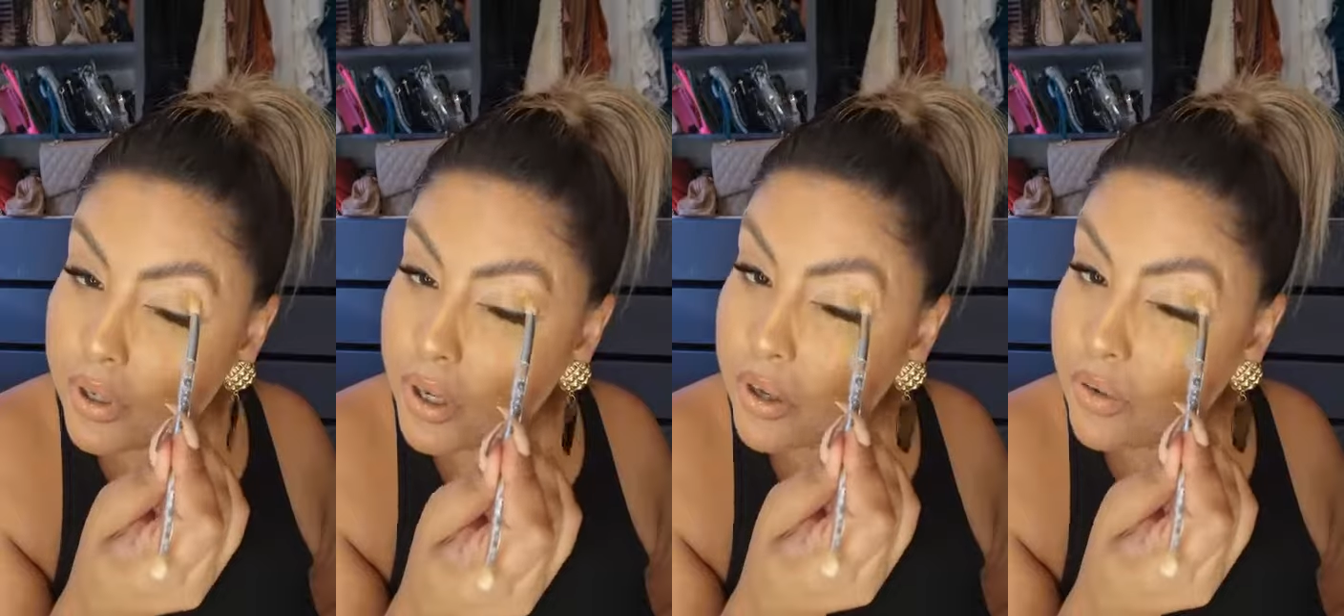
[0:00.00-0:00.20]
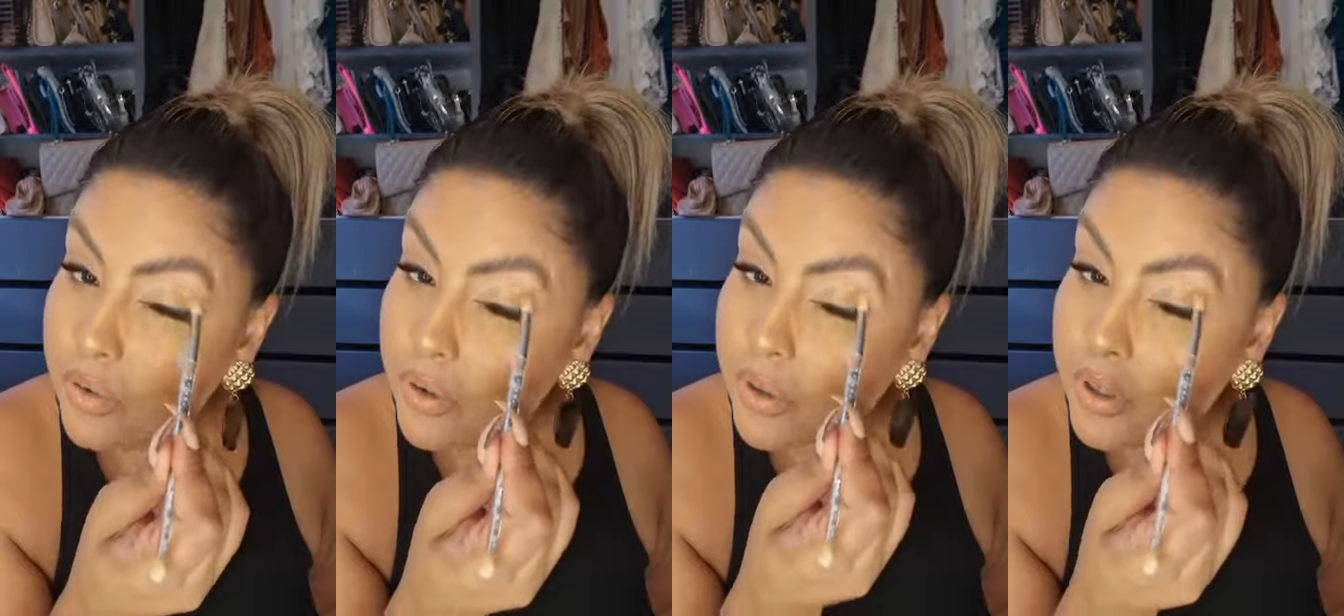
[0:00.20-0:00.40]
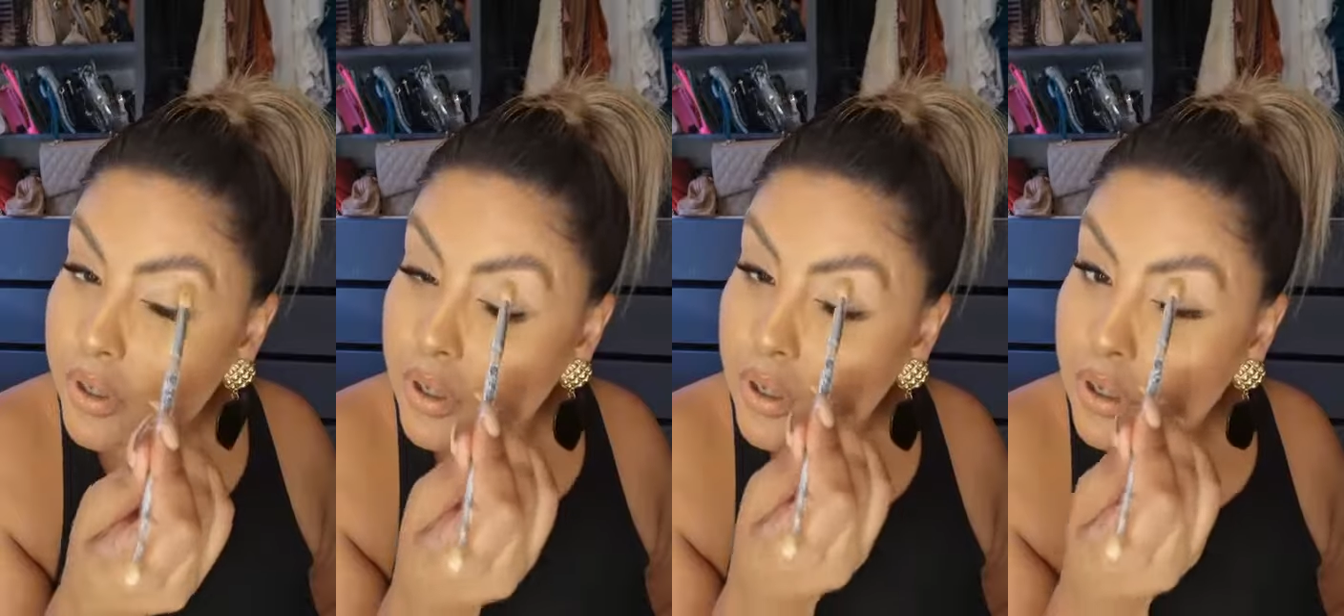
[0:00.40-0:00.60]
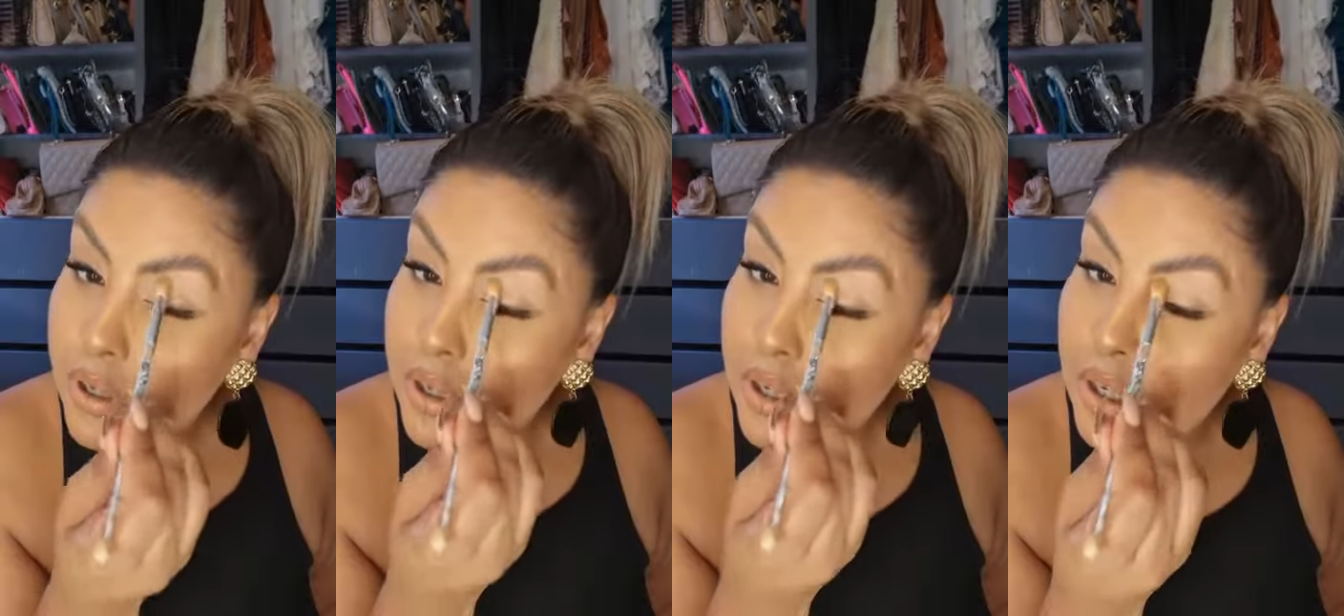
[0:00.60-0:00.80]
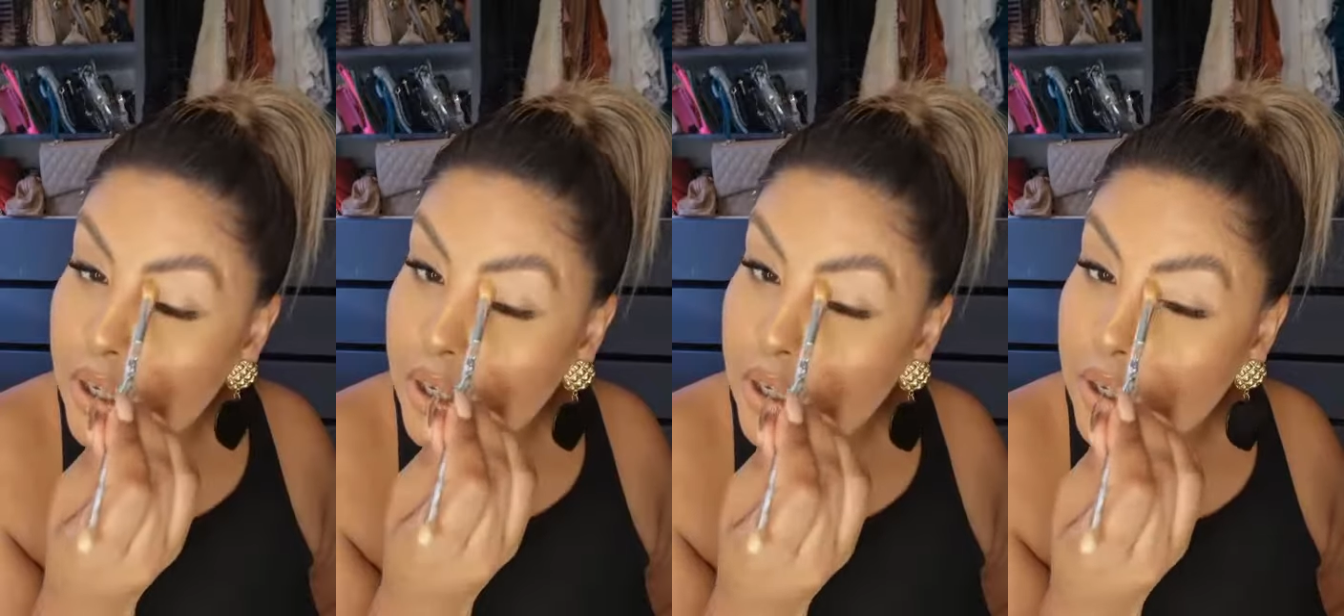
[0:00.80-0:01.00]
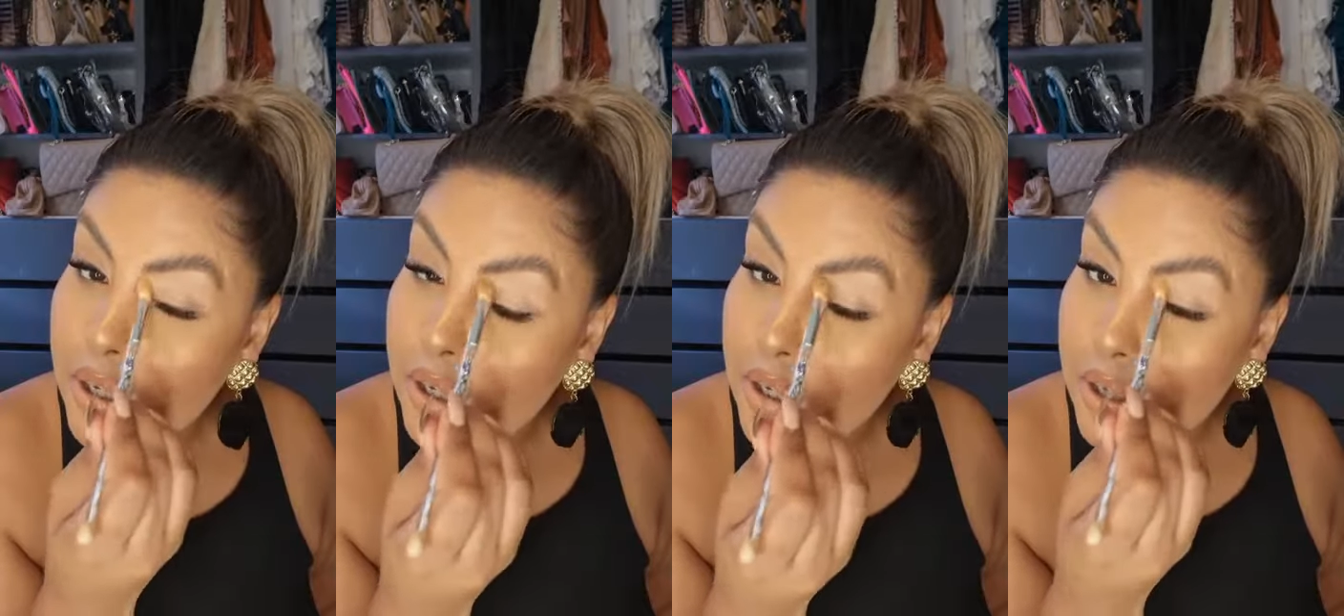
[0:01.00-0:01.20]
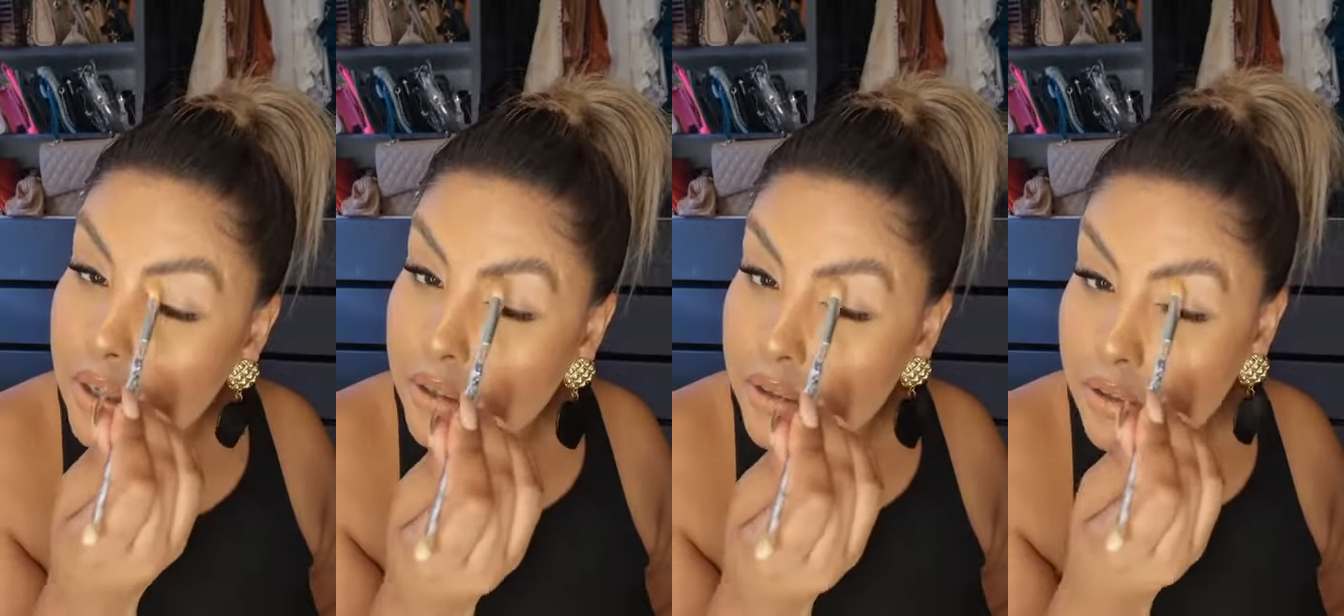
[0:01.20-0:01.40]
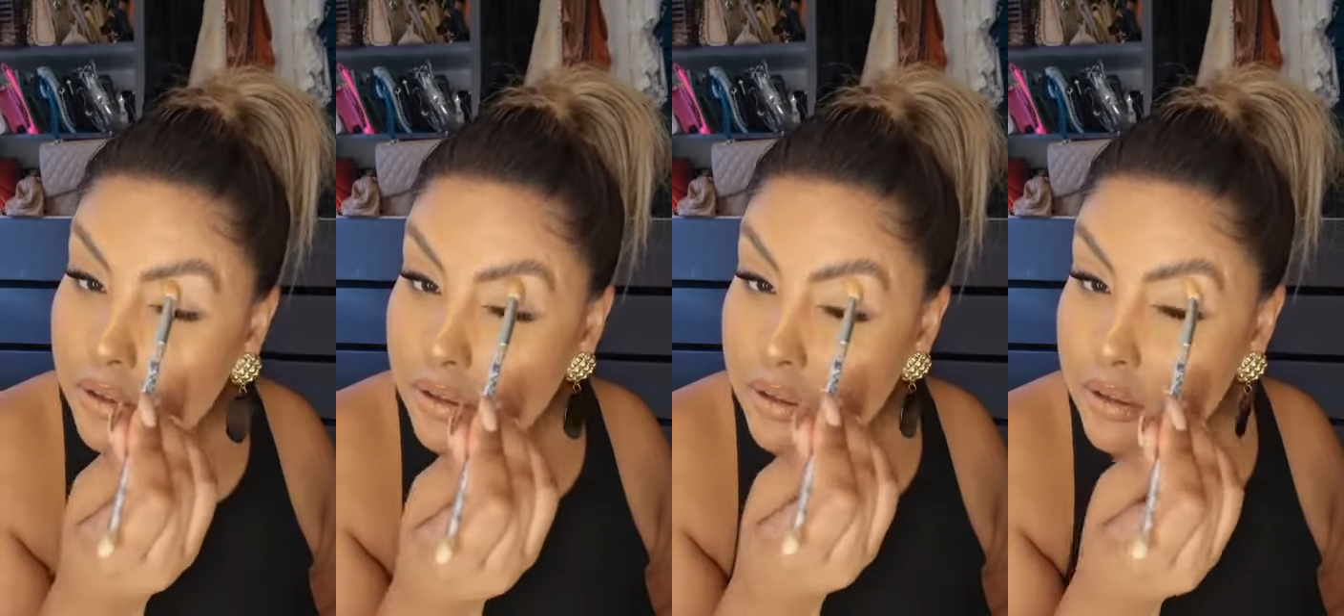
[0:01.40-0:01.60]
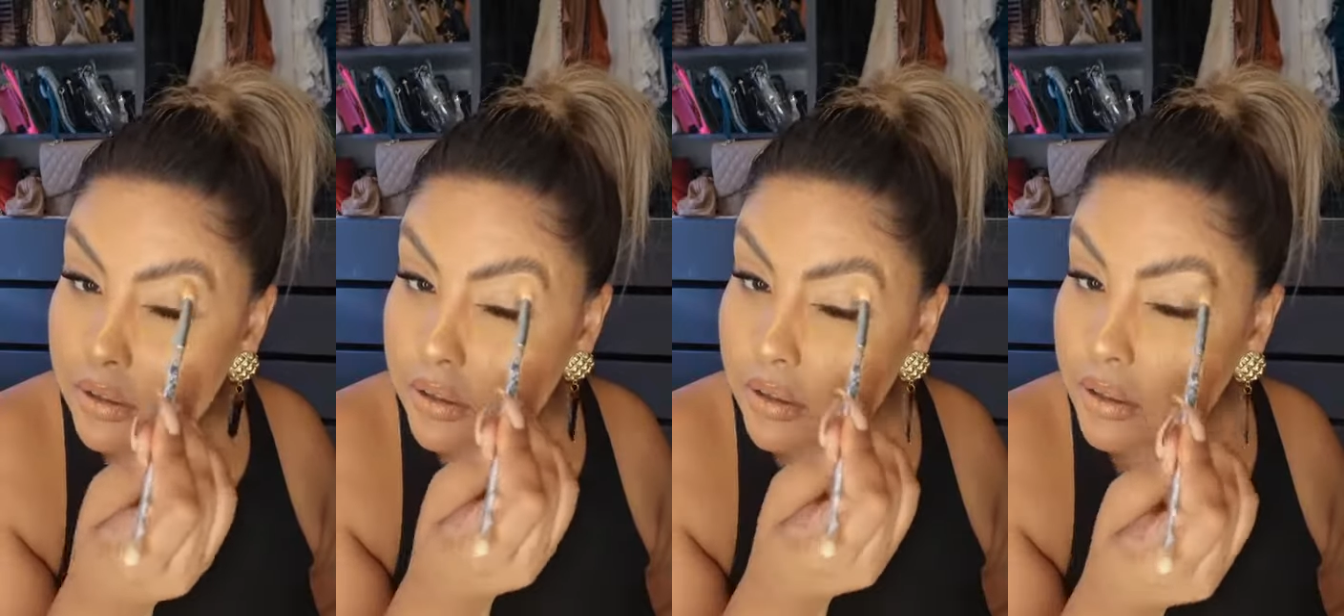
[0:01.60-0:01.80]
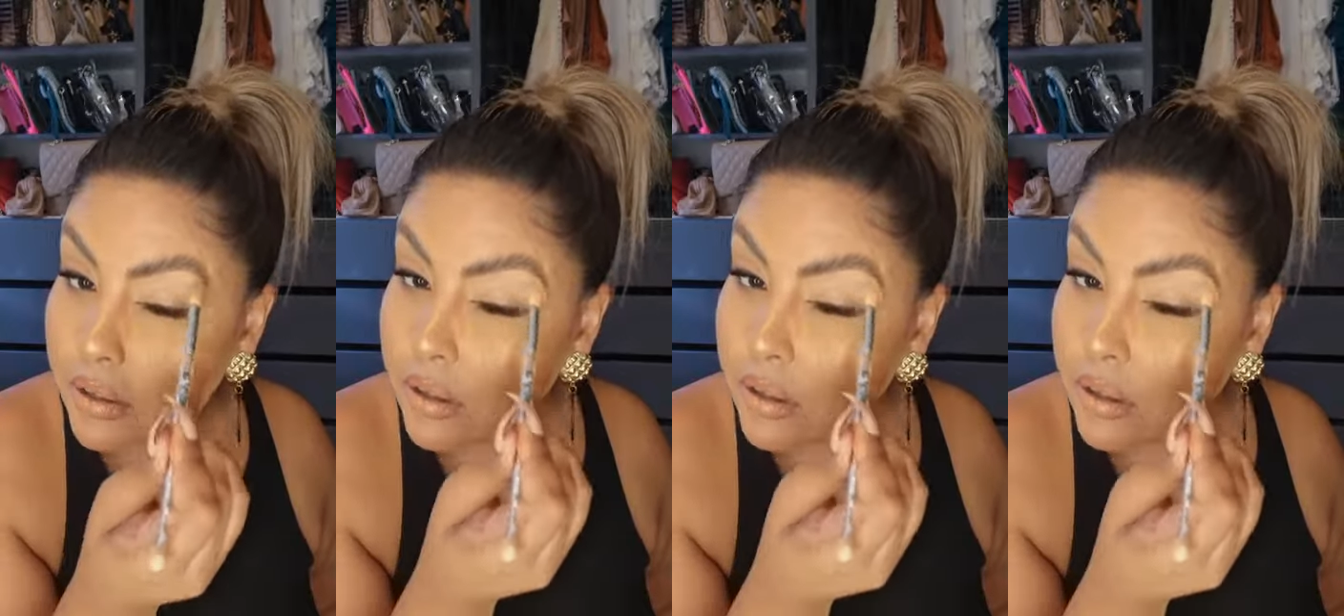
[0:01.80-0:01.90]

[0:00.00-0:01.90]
everything is